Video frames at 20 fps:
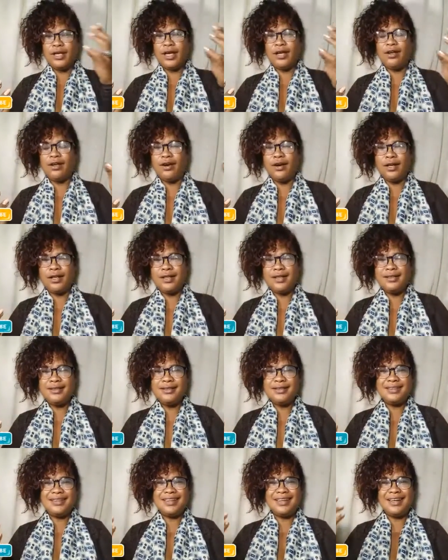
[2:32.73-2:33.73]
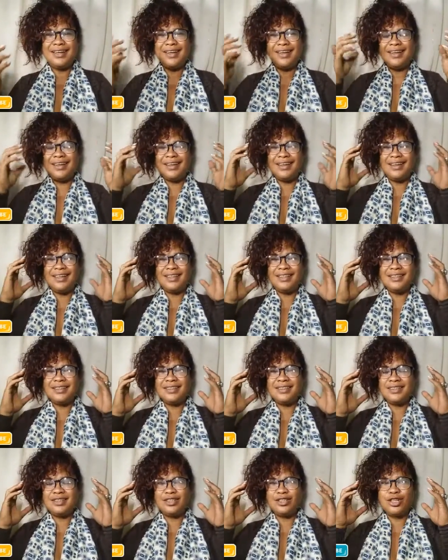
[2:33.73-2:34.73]
nail artists, it is
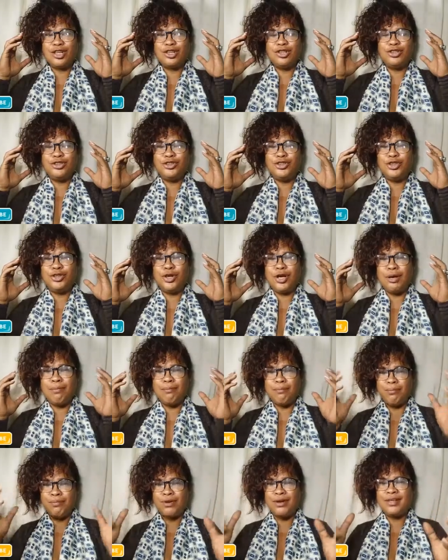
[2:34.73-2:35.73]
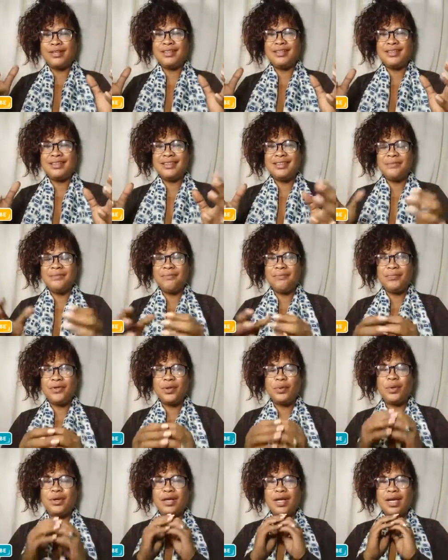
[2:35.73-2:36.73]
to imprint
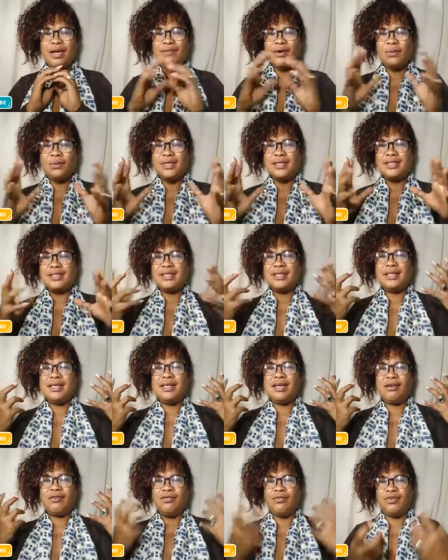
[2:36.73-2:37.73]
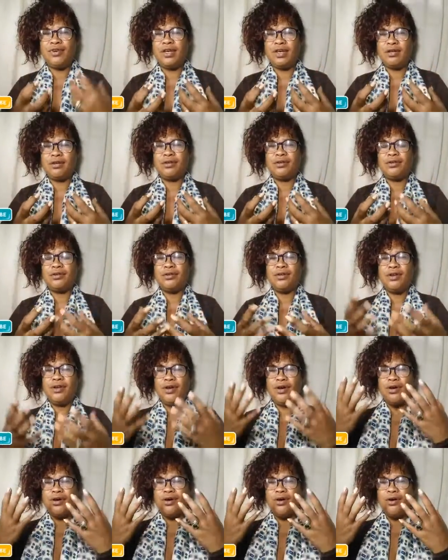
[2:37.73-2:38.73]
whatever we see and feel
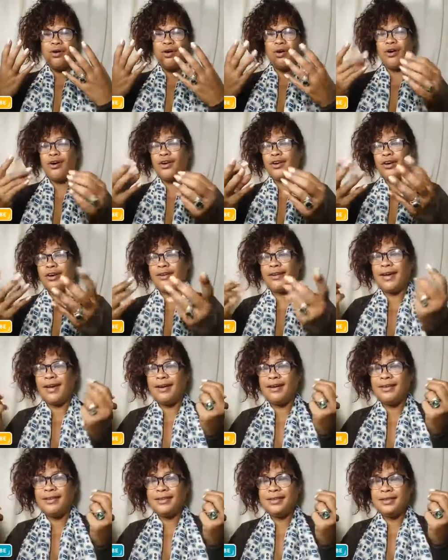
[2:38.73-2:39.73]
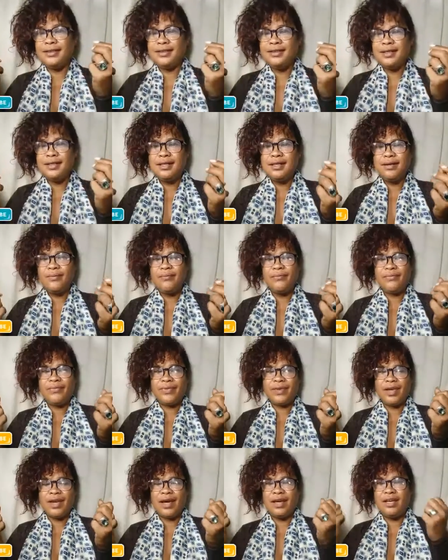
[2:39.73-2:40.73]
on our nails.
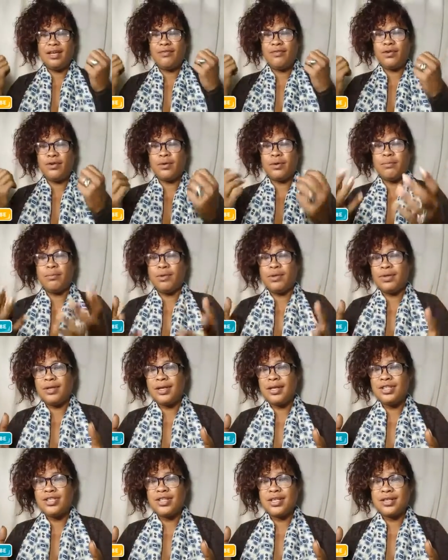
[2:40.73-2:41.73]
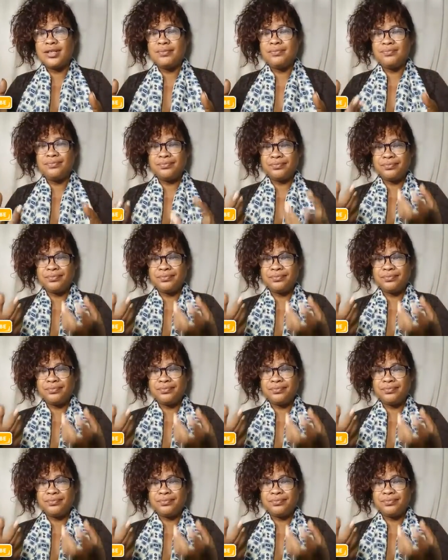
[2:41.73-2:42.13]
And if you're a beautician,